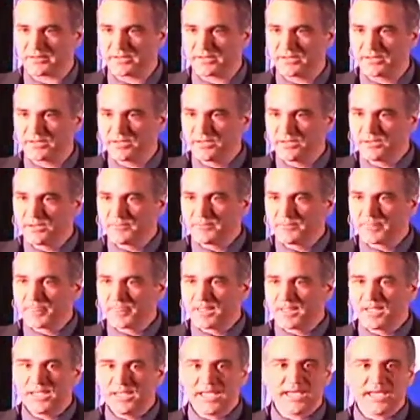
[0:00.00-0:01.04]
stem cell,
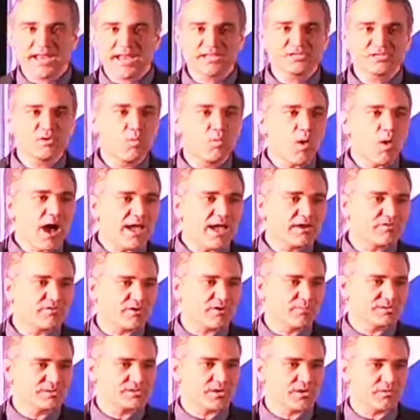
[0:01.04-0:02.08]
aside being machos and all
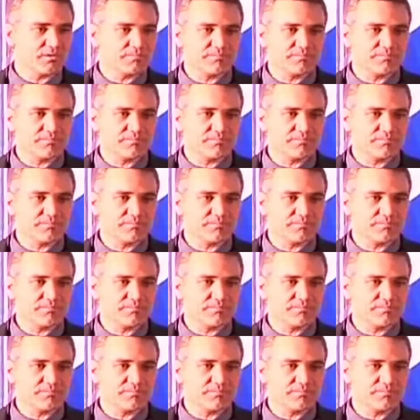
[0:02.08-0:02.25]
of that?